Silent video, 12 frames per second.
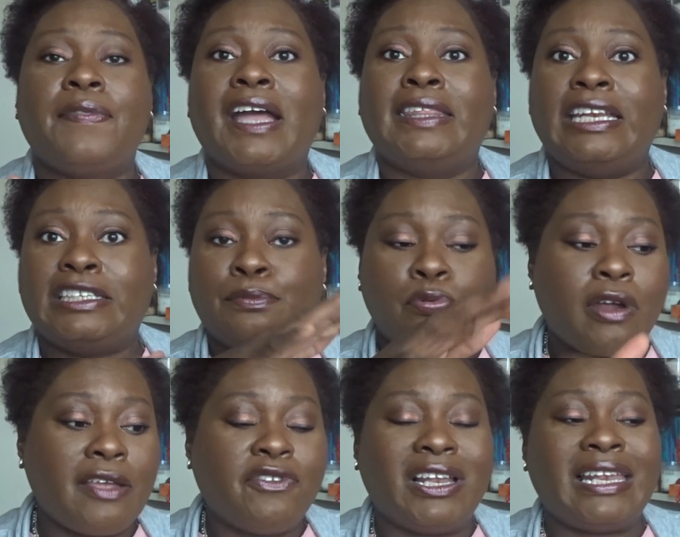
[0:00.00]
and then it's
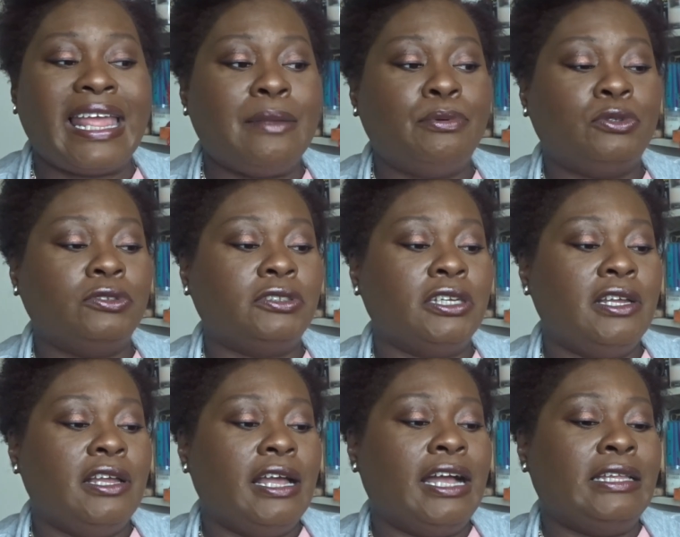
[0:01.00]
private labeled,
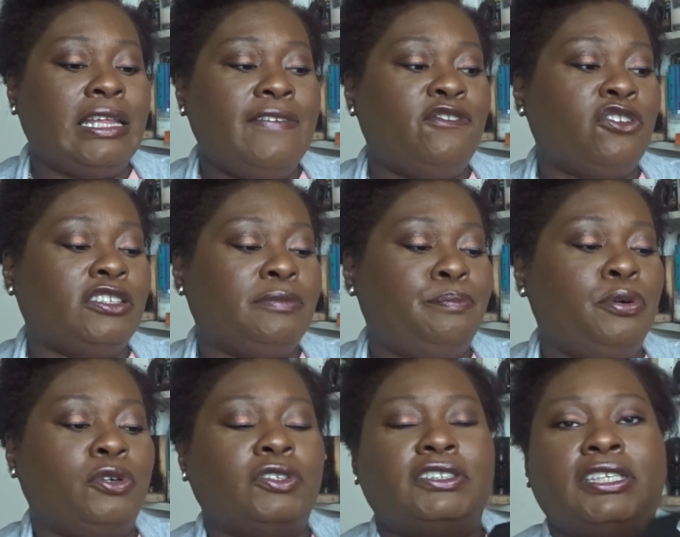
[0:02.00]
and they've just
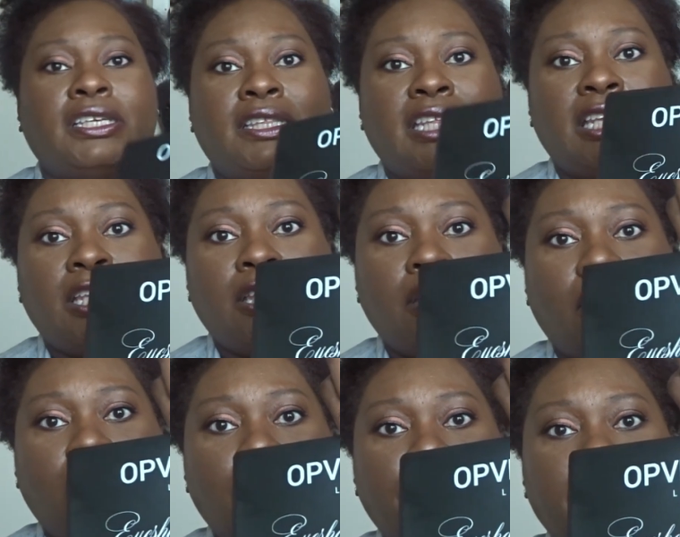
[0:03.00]
put the
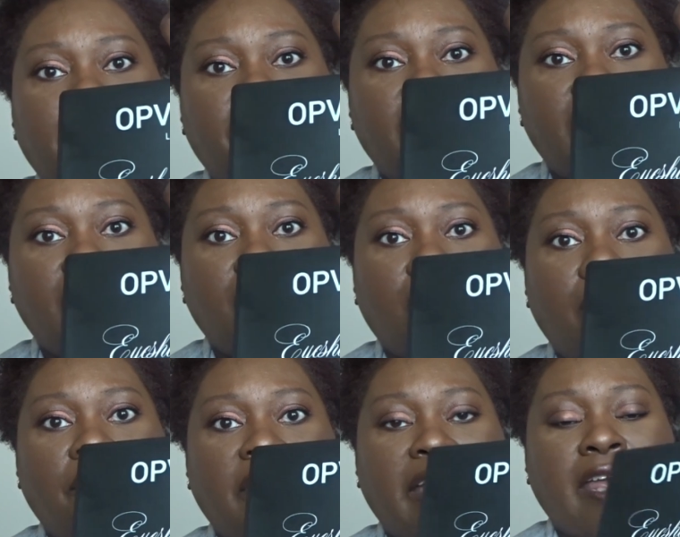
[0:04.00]
OPV
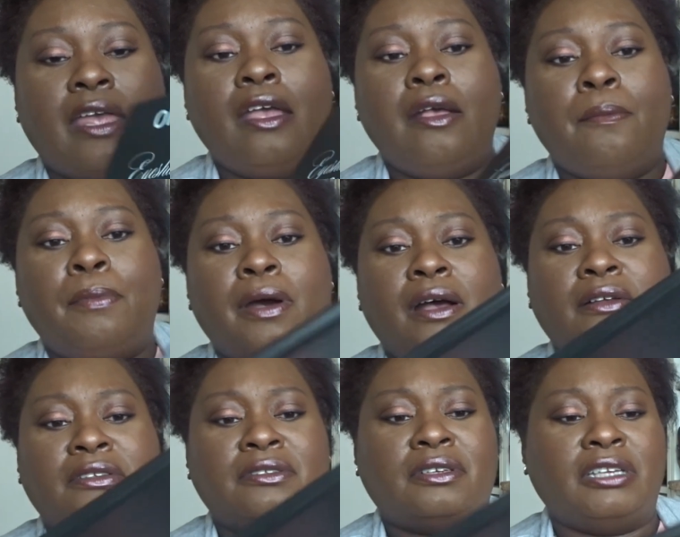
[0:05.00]
on there. But
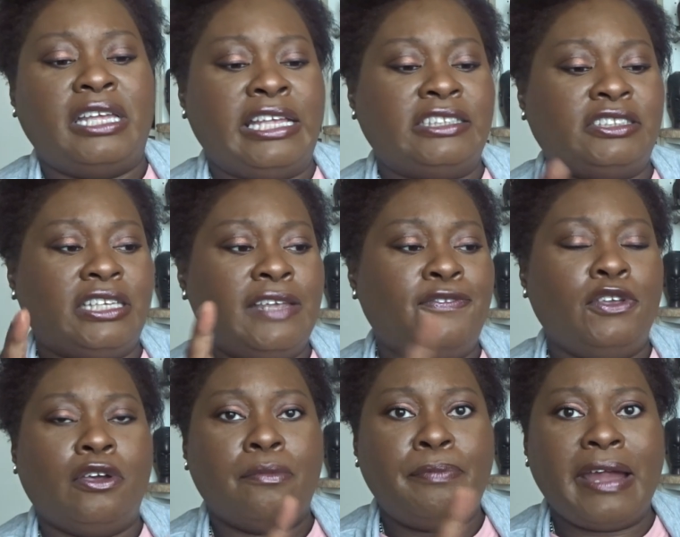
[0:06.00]
it's, if you
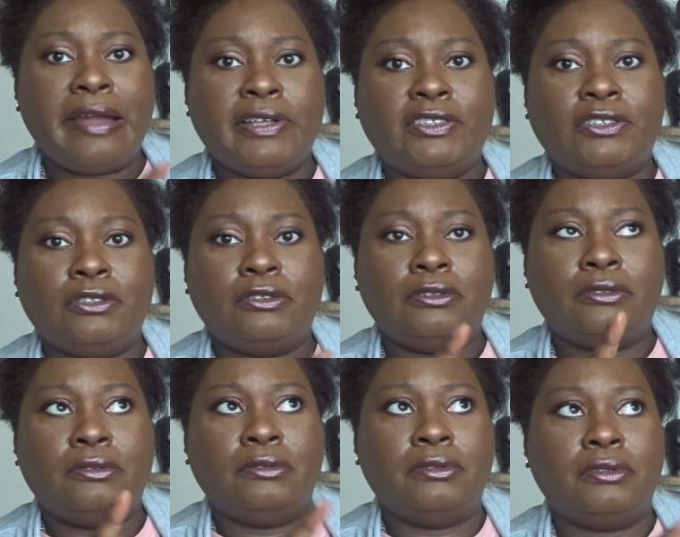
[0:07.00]
compare it
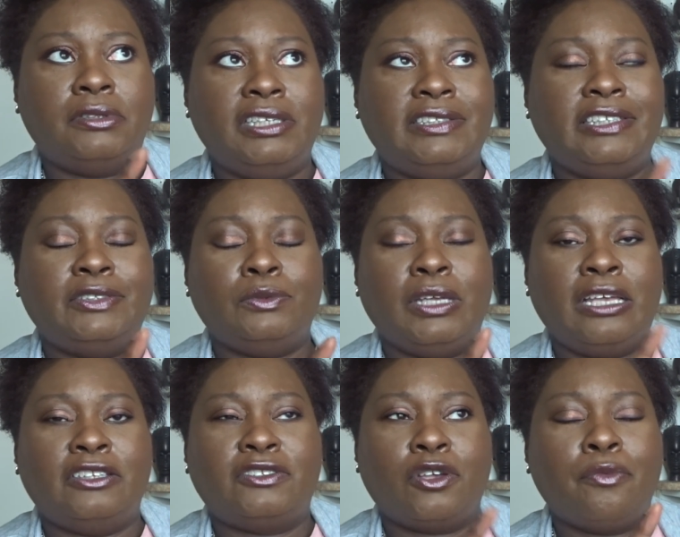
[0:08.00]
to, this is,
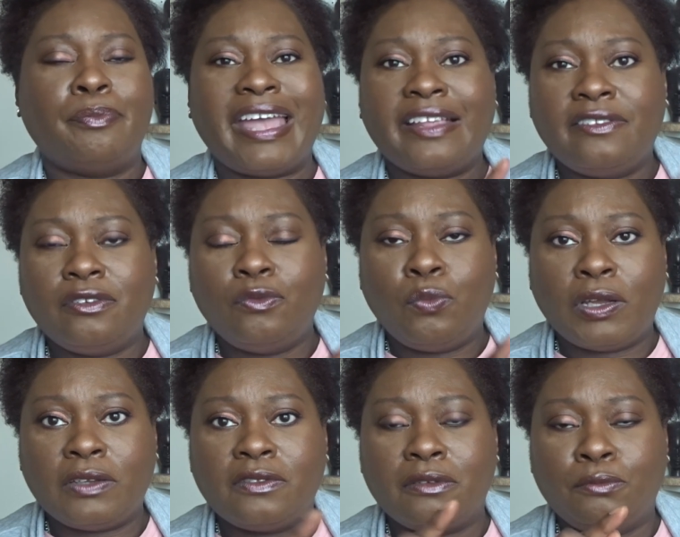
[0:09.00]
it's compared to
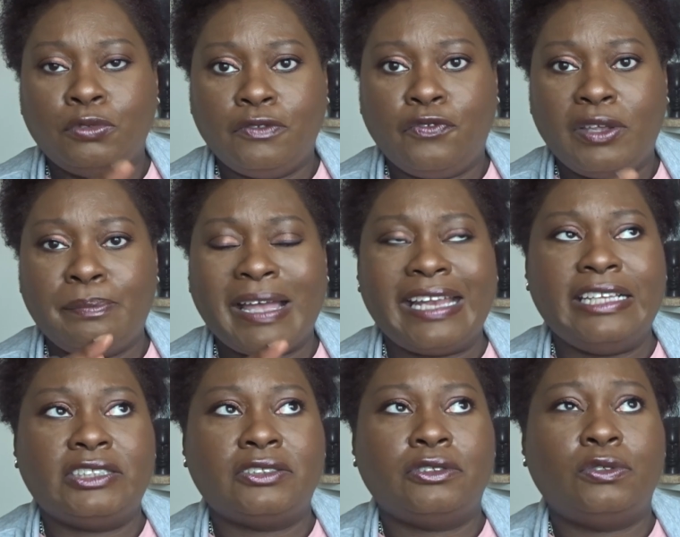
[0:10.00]
one of the Morphe
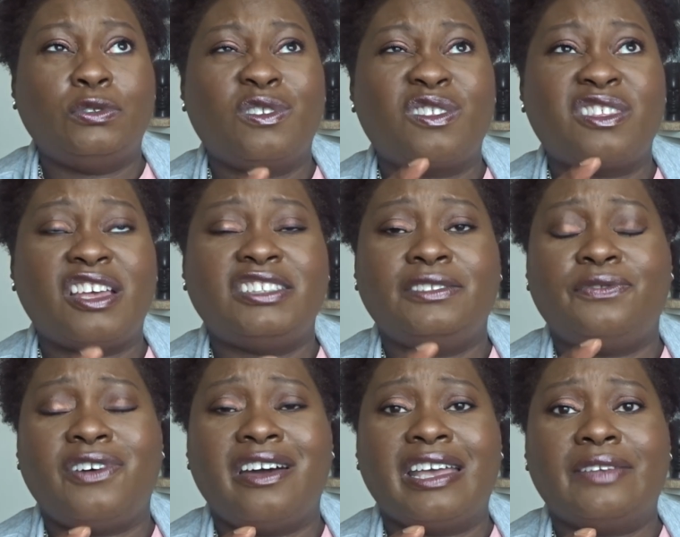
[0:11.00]
palettes called
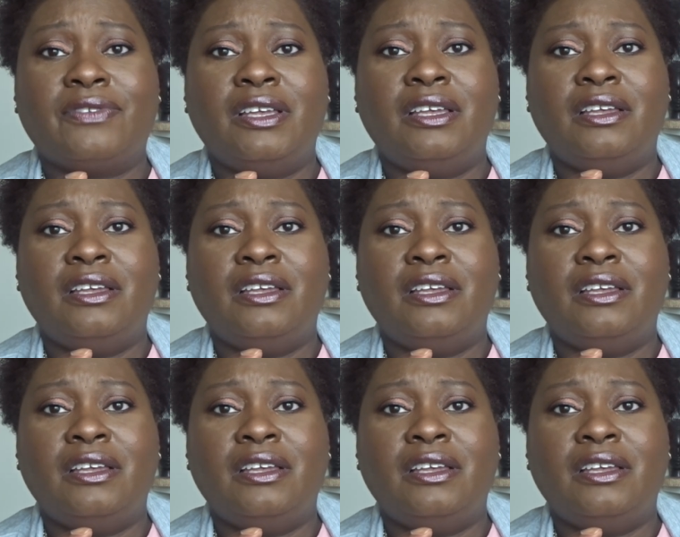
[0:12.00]
35,